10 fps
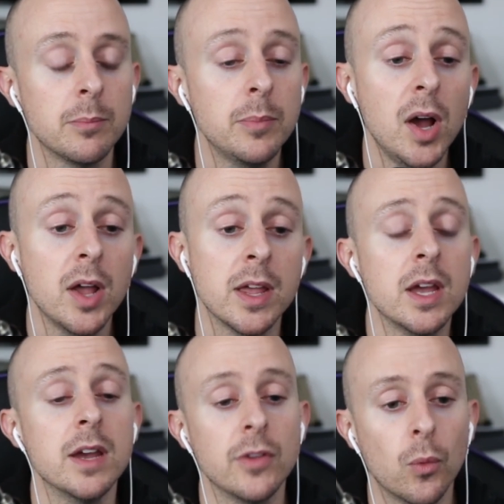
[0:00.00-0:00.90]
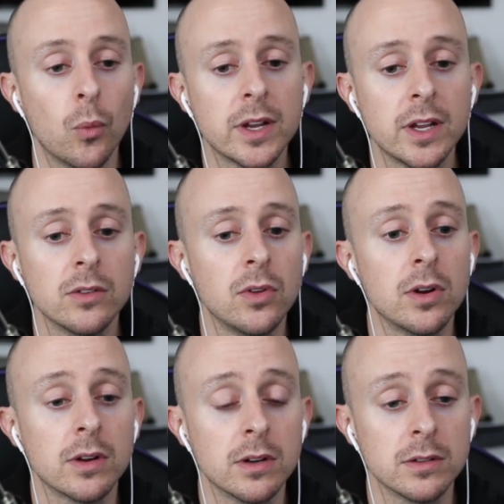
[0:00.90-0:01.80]
But if they're working
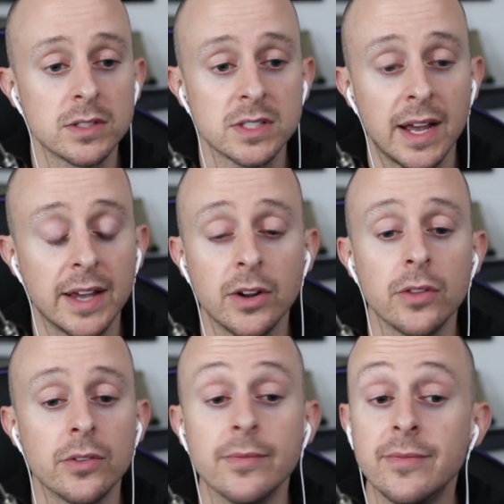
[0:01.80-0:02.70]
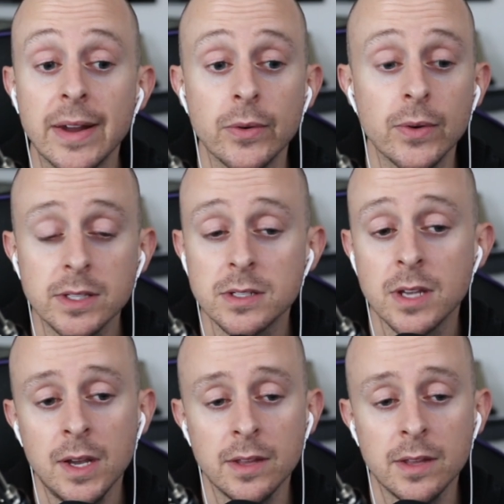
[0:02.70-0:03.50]
alongside other veterans